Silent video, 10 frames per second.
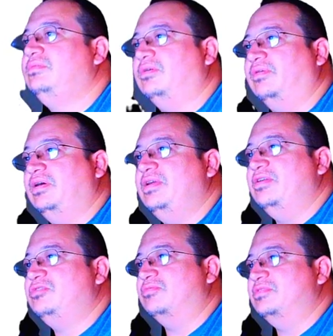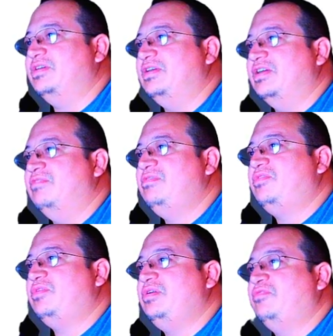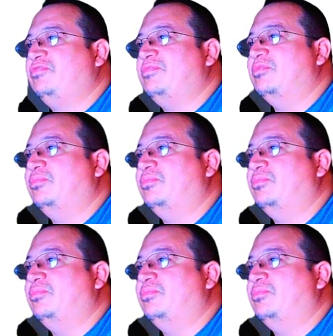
All right, and you just want to take everything from the